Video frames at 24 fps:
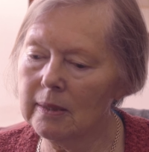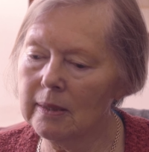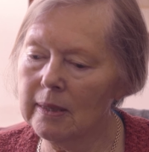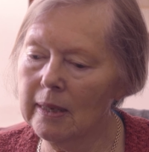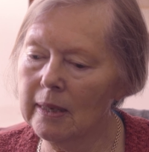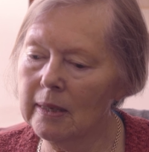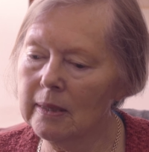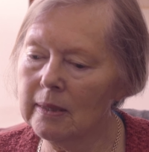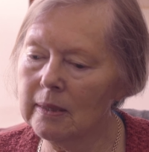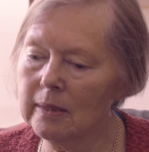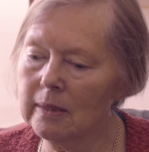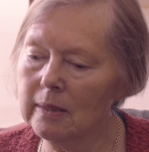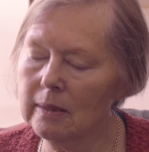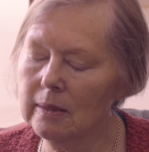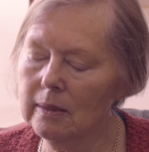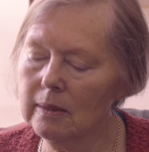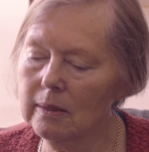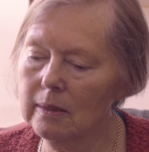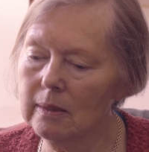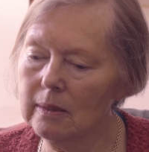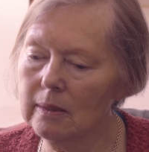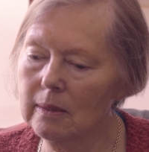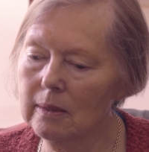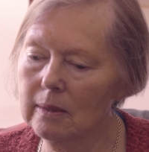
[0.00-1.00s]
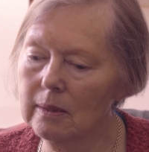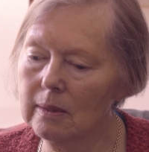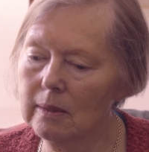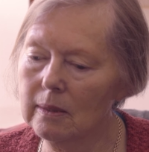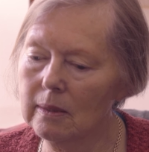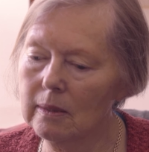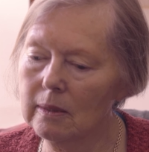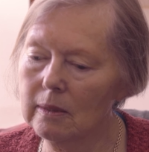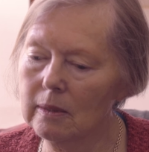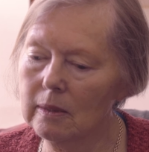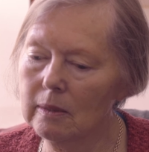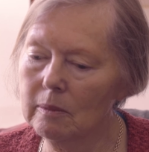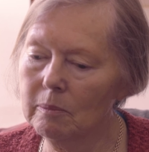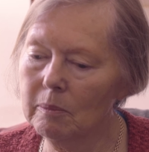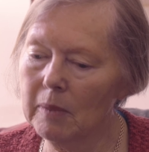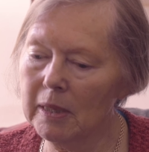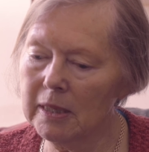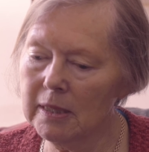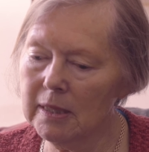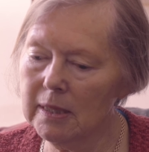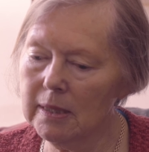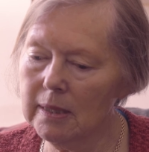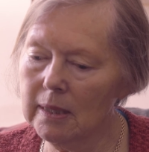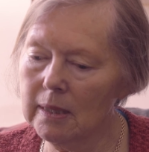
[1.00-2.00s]
then my
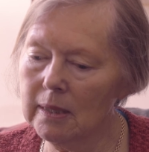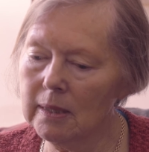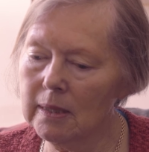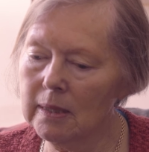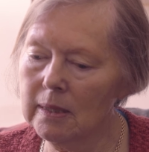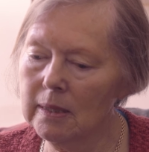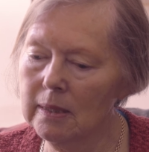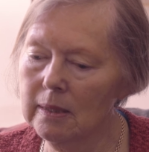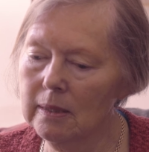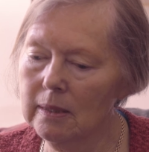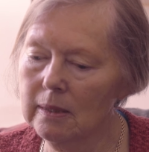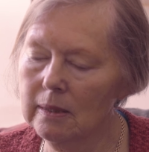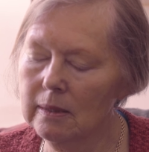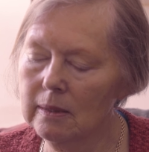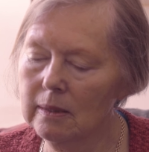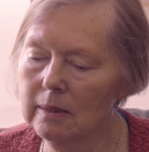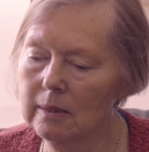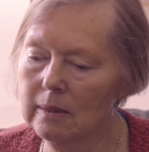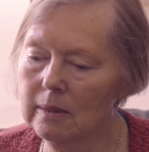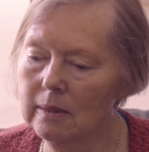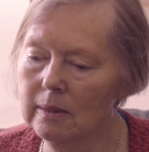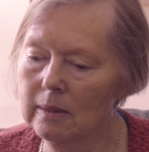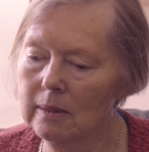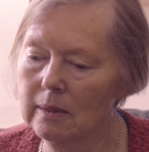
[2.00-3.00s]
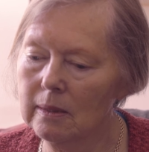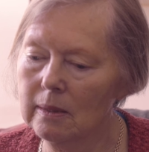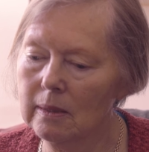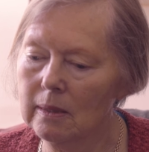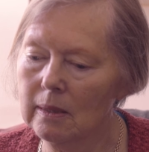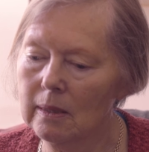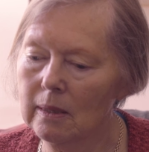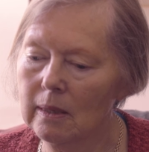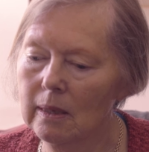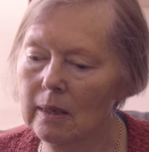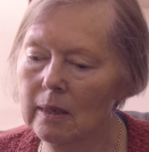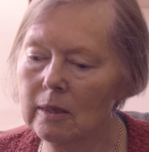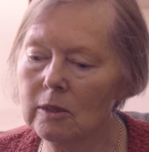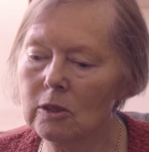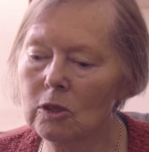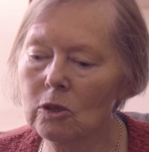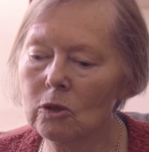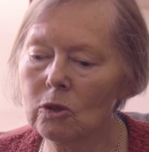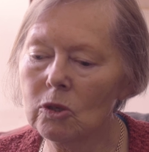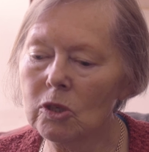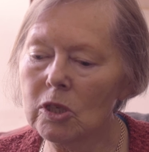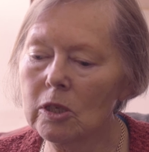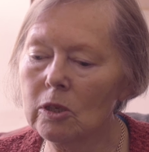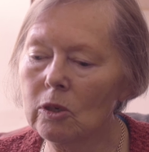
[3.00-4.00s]
son and
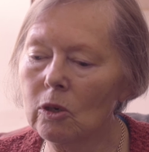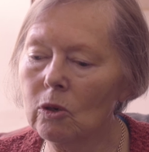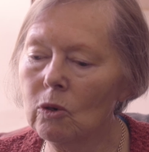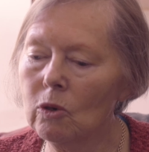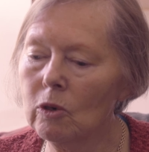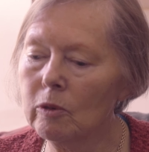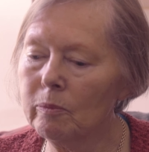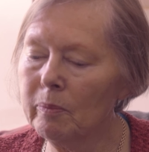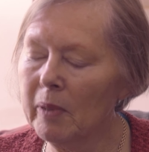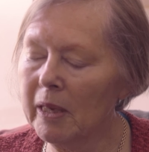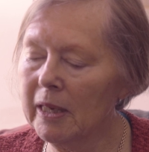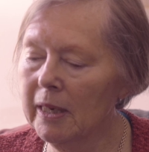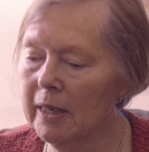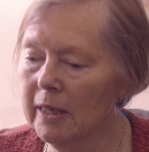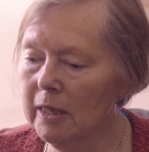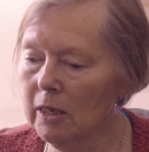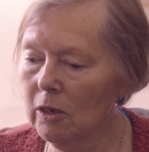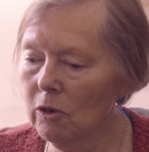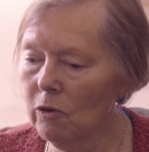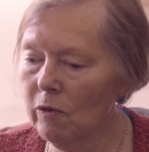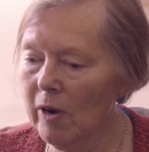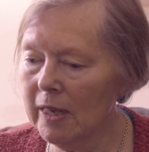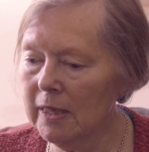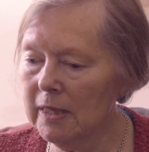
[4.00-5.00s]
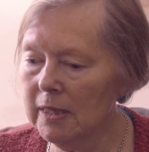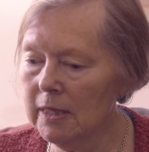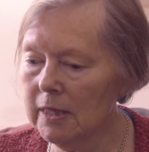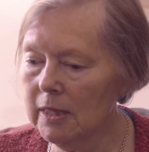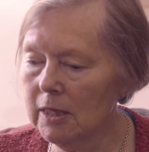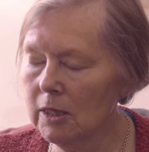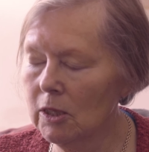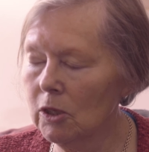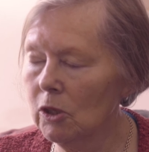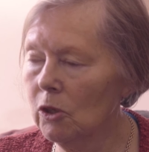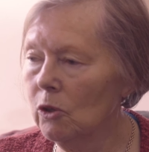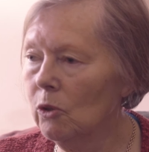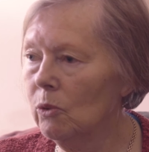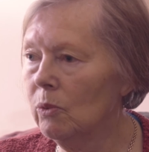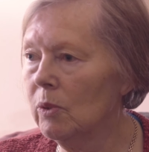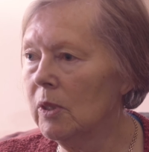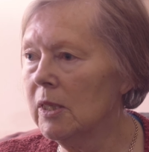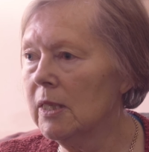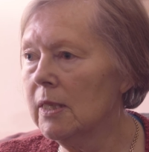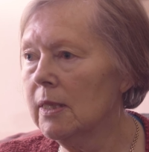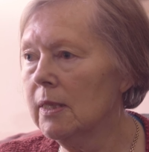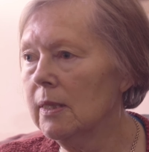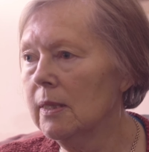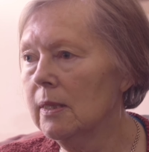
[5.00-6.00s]
daughter-in-law and my little grandson, who
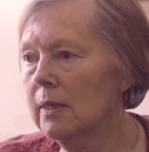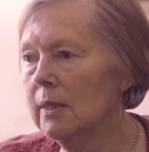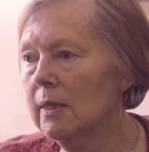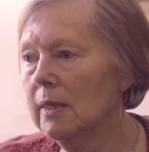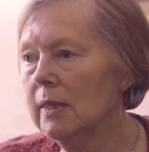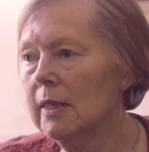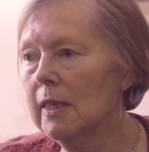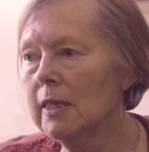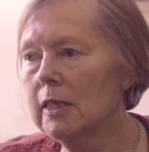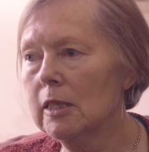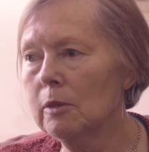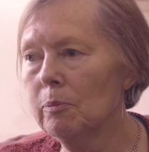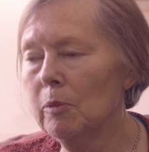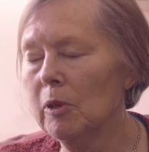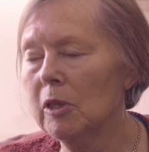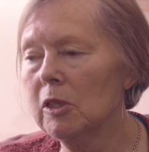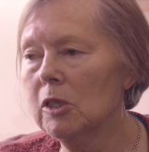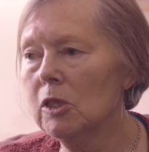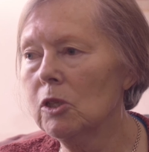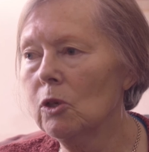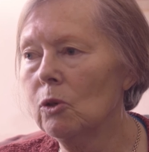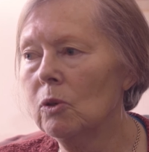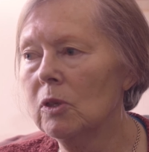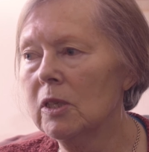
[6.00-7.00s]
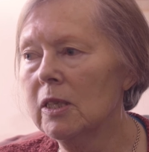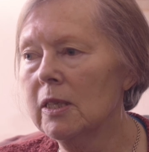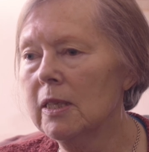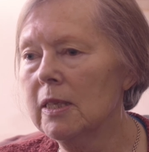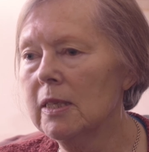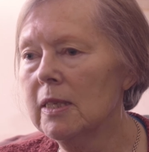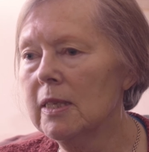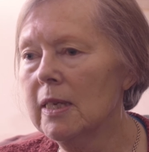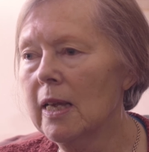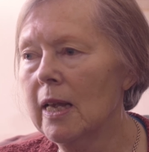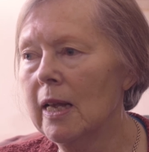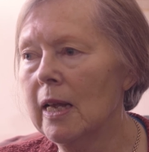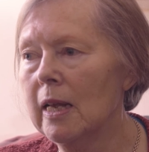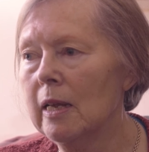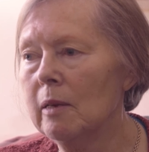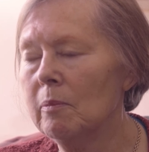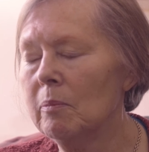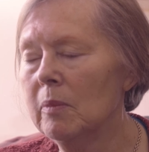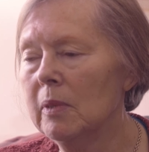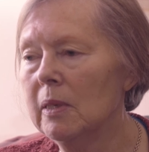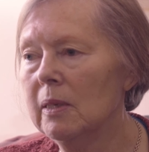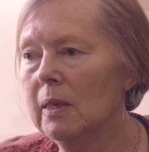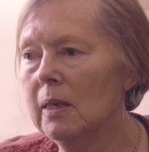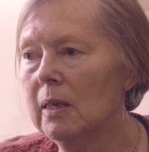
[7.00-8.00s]
was 6 months old at the time,
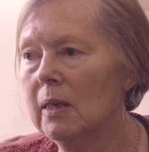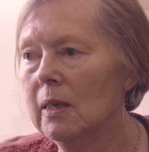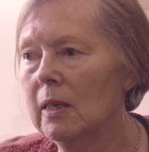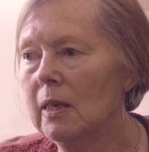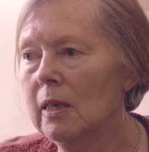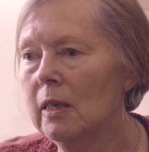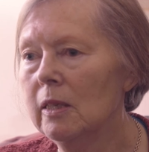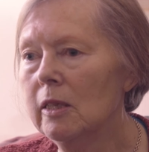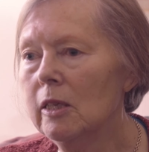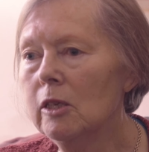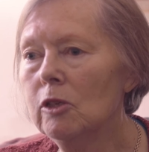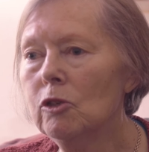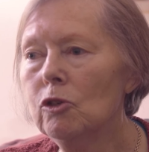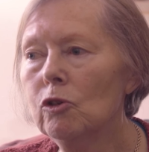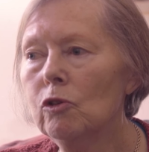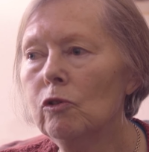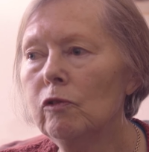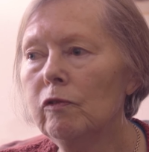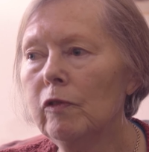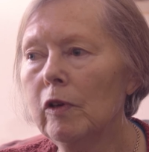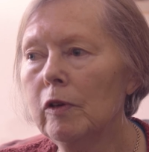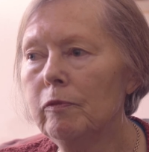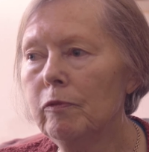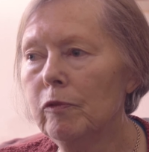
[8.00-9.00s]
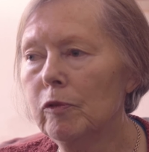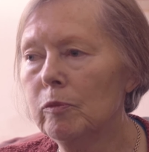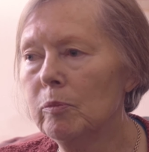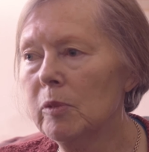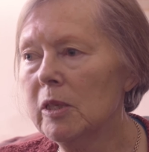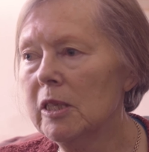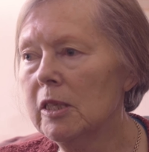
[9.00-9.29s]
they drove up from